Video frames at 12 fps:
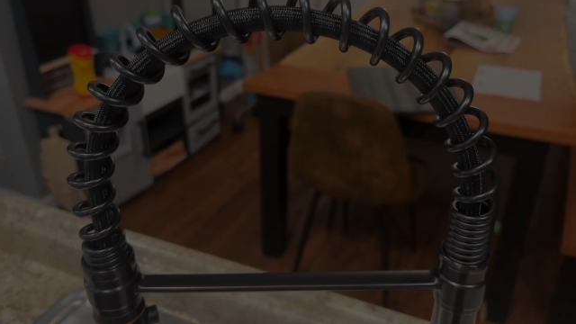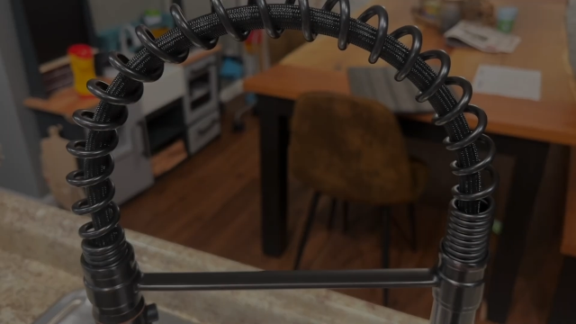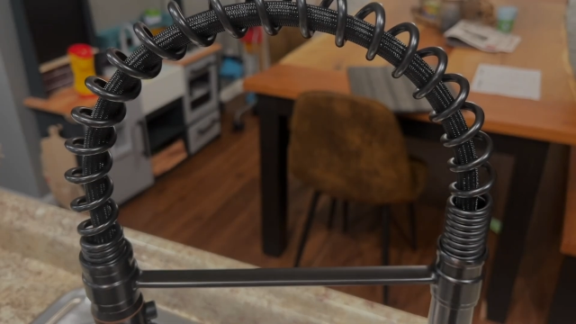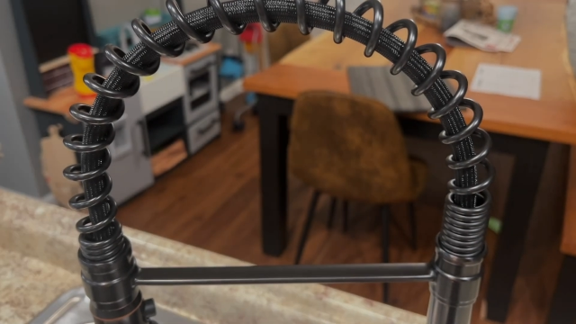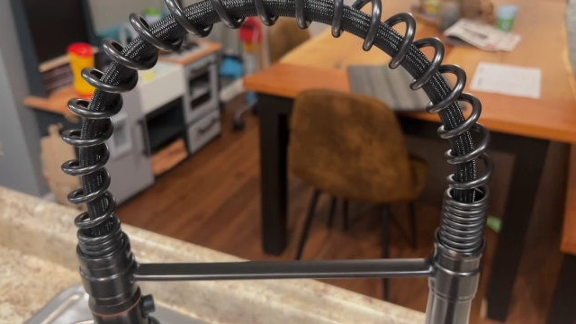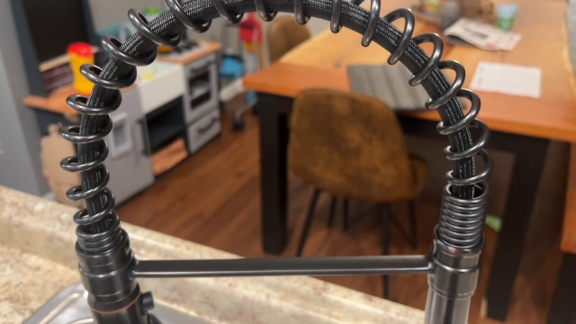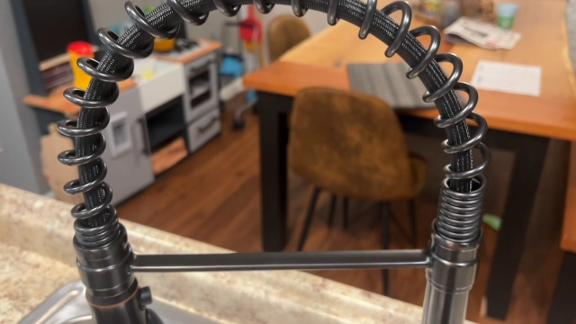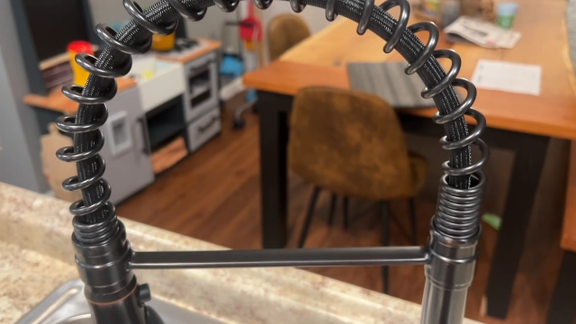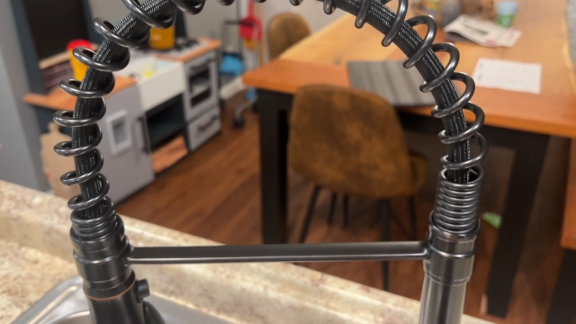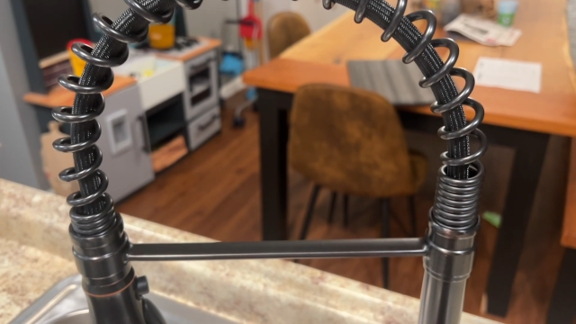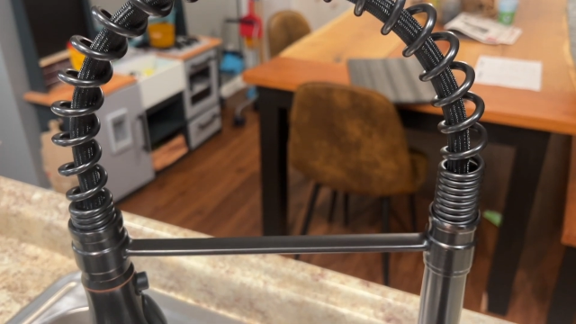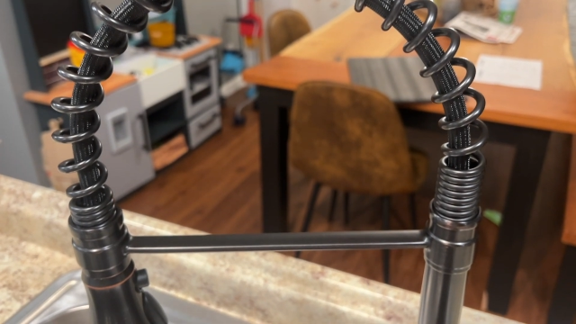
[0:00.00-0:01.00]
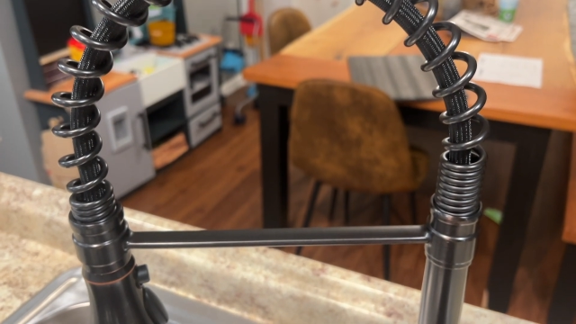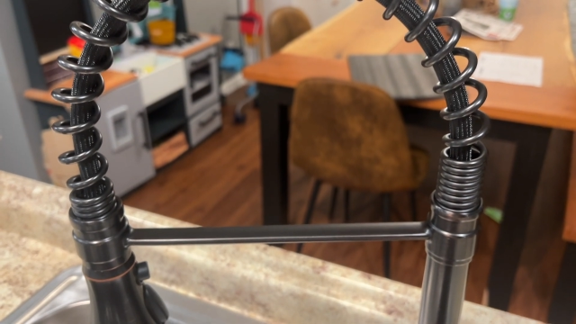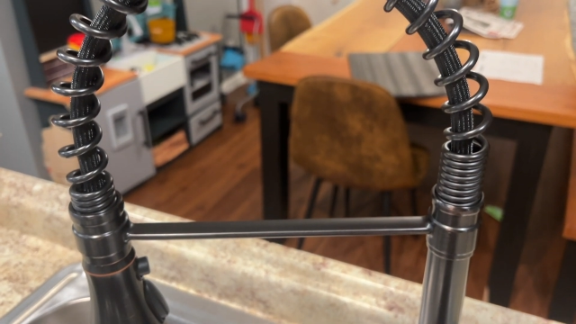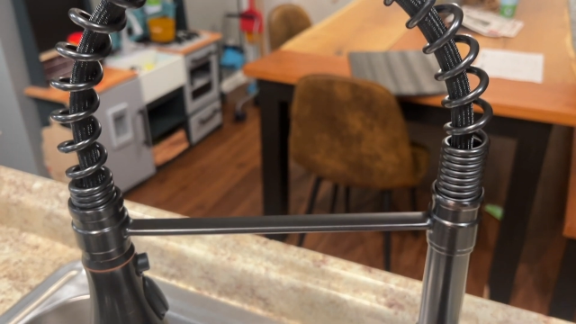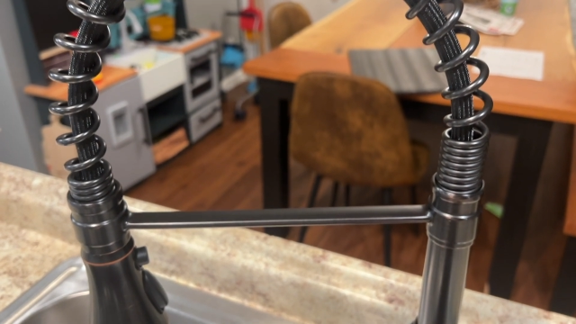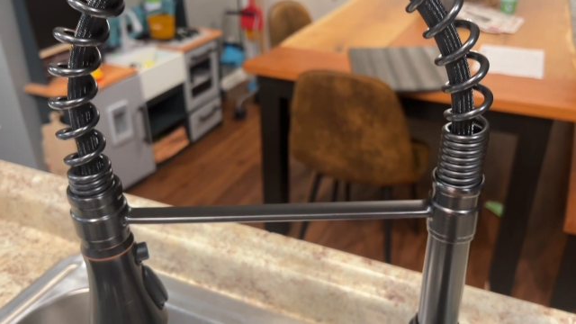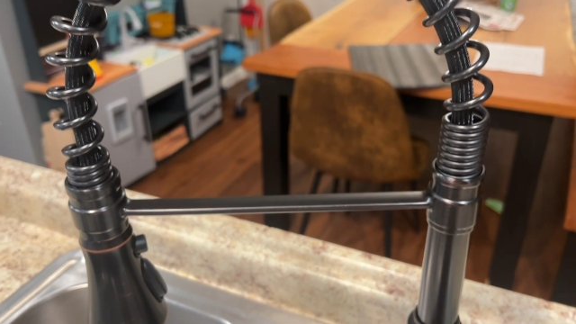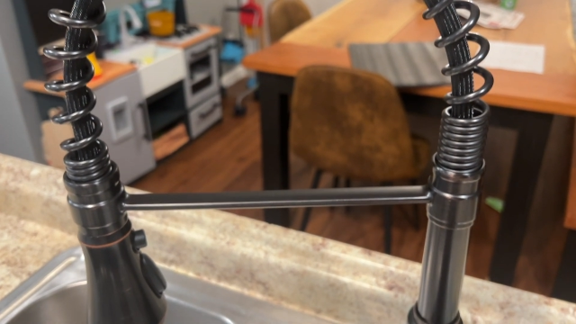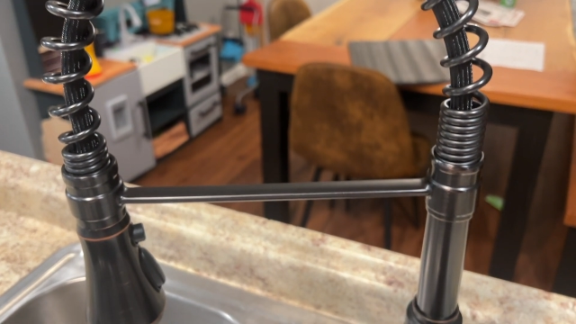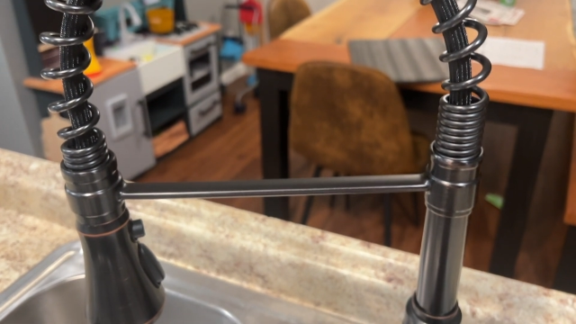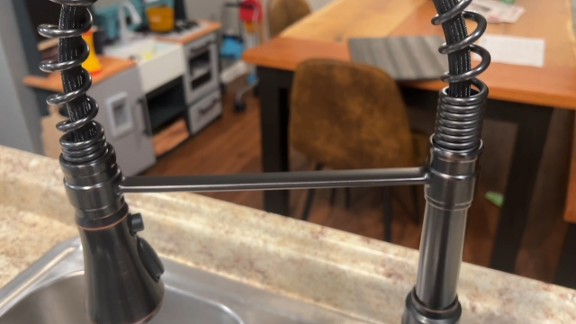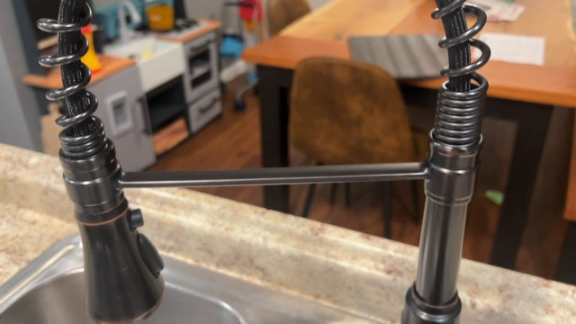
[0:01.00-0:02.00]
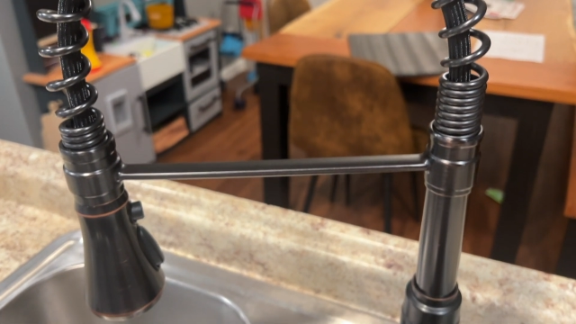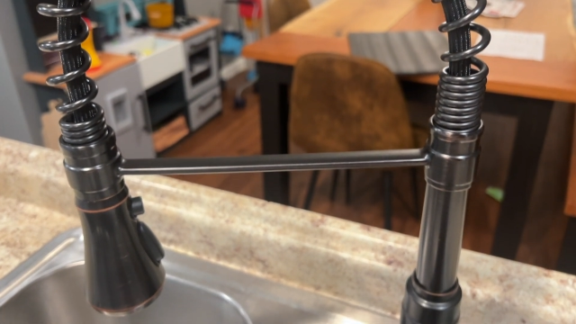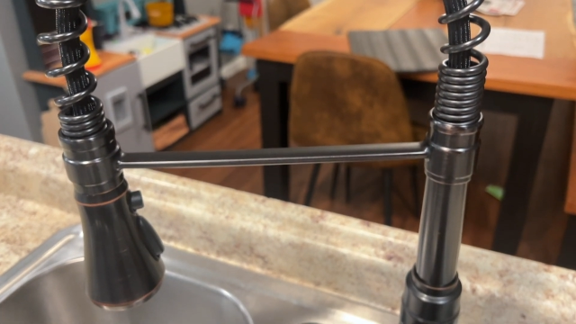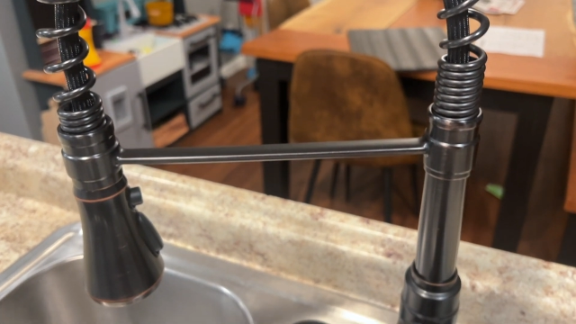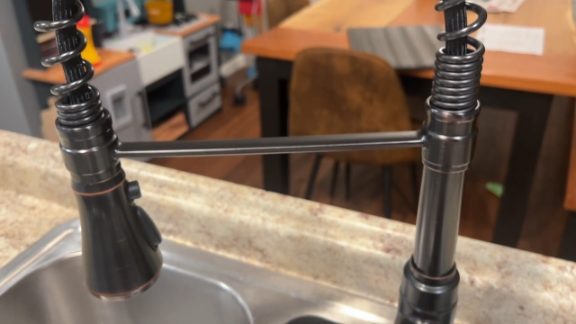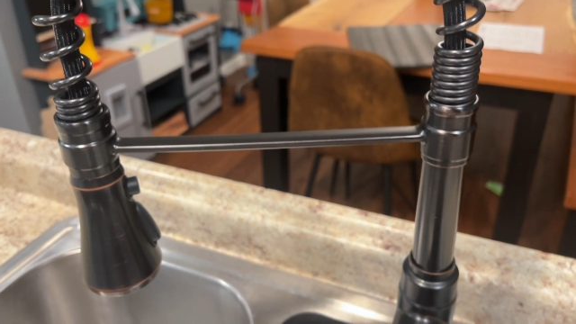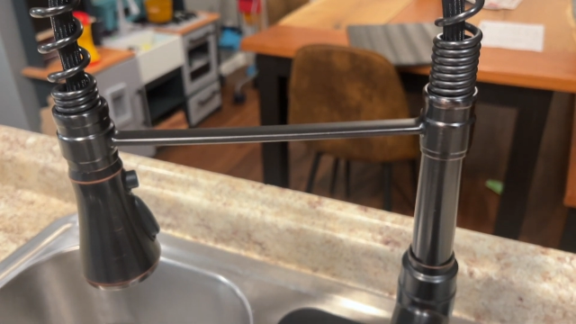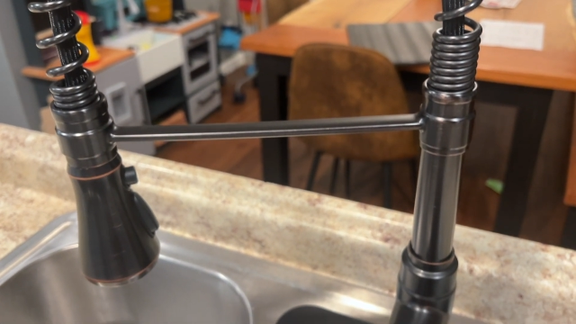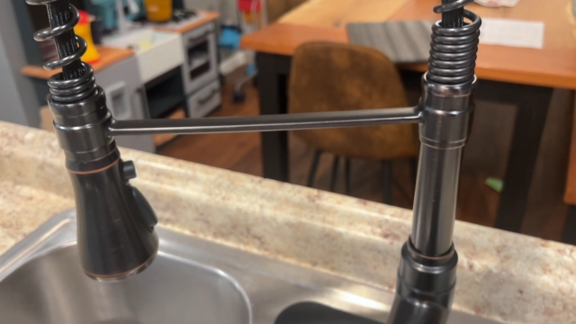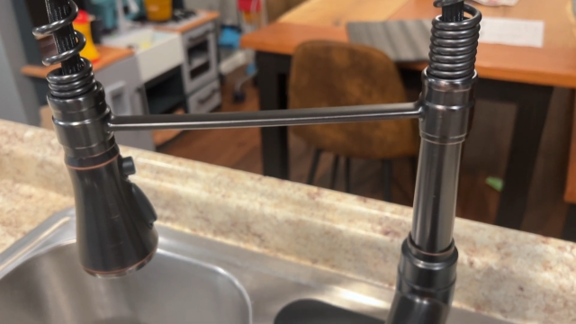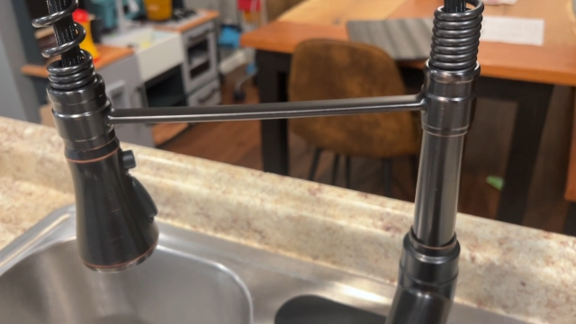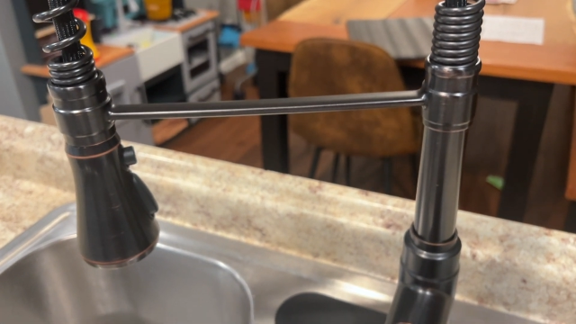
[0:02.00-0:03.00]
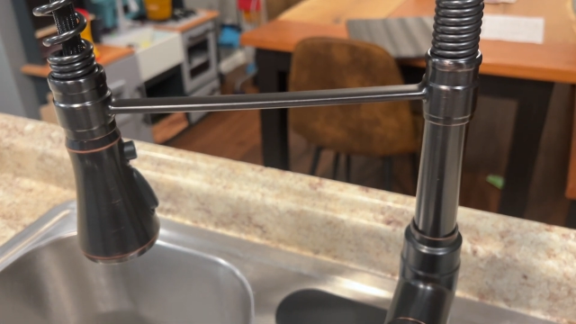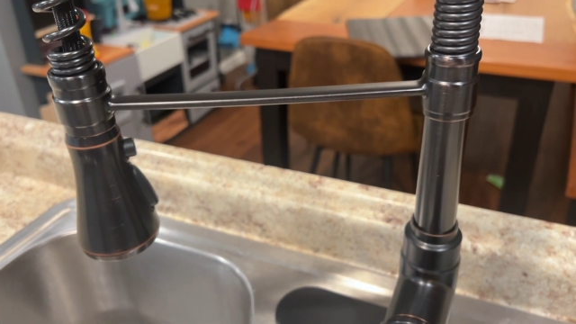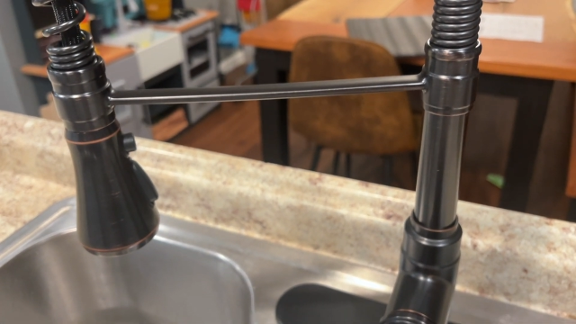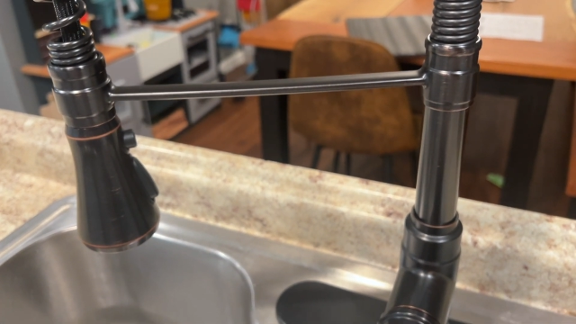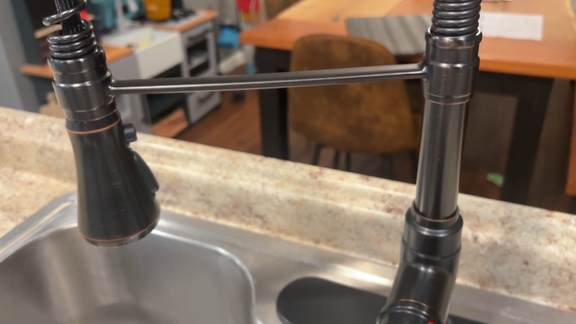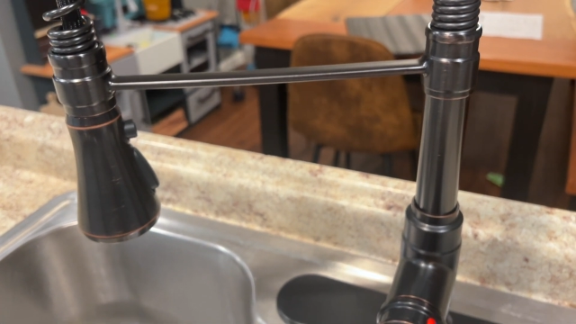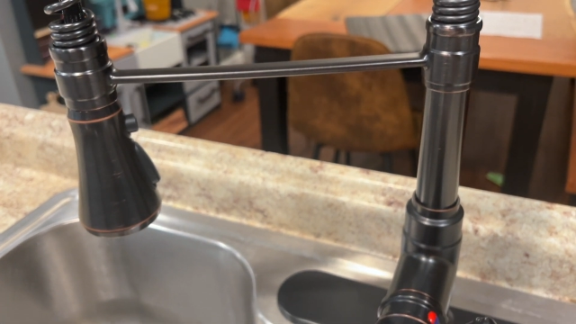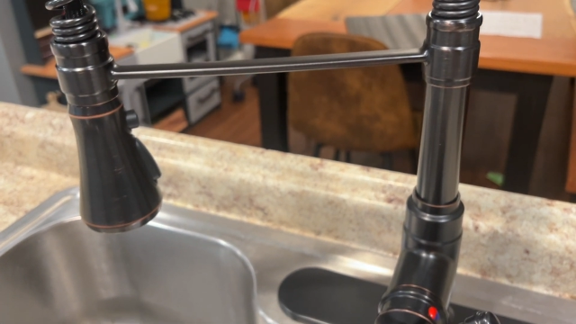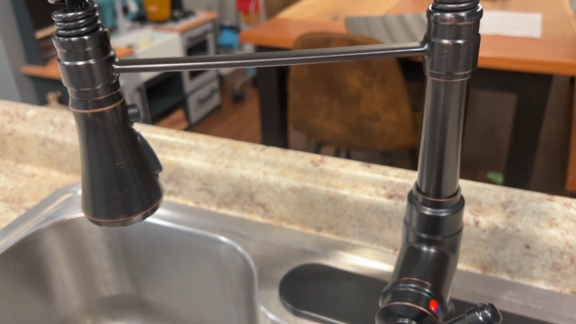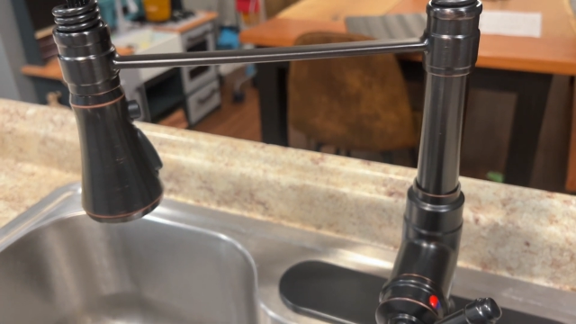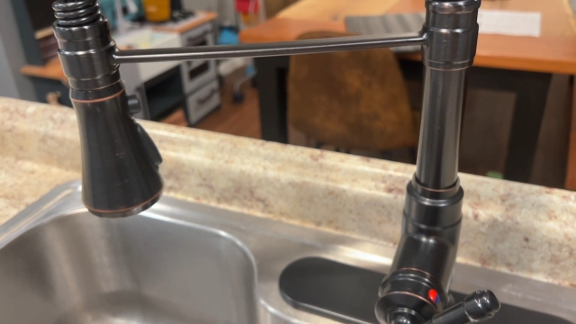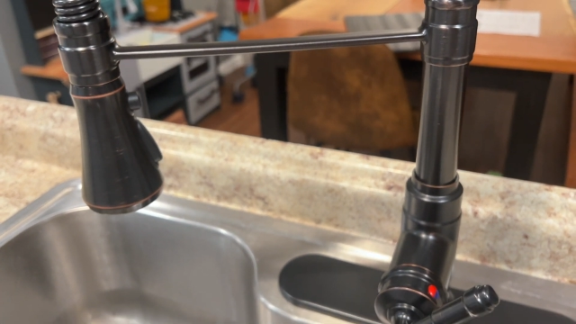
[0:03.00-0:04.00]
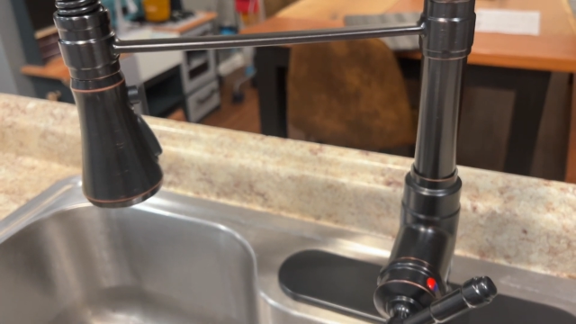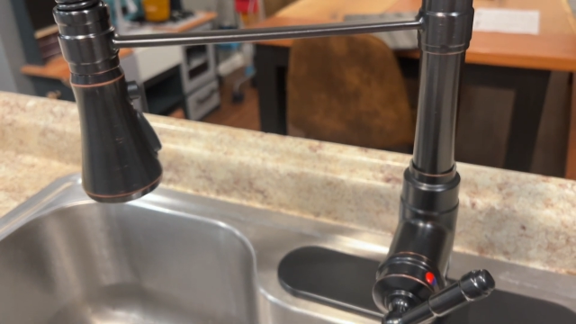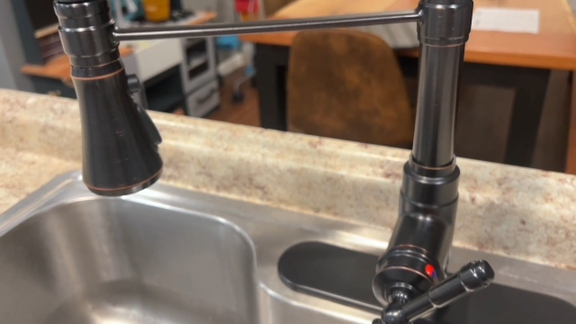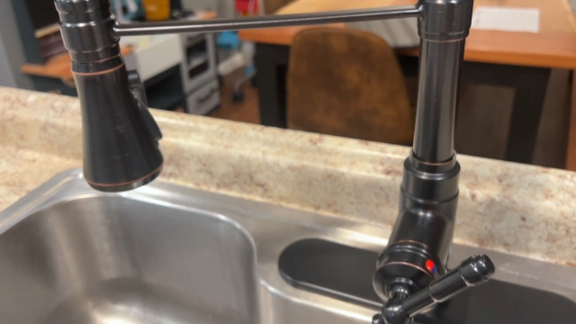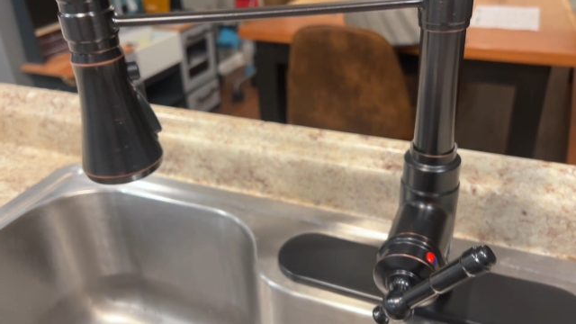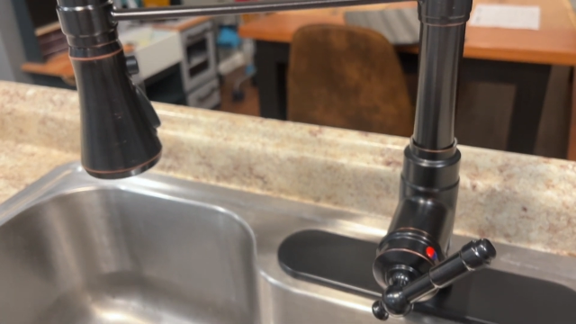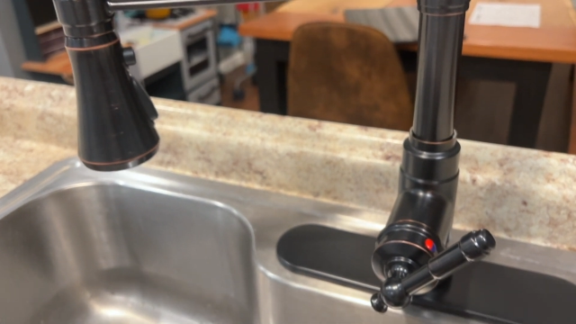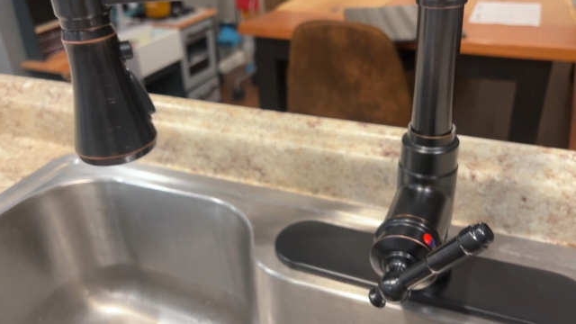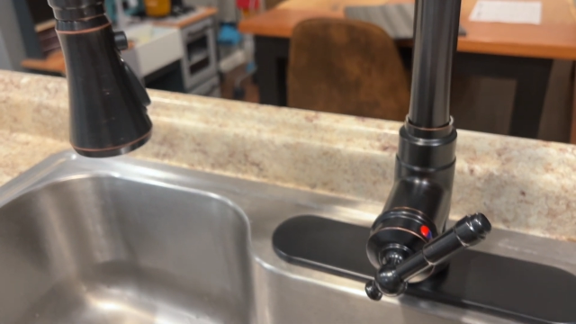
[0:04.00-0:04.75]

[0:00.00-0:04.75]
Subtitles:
(no speaker visible)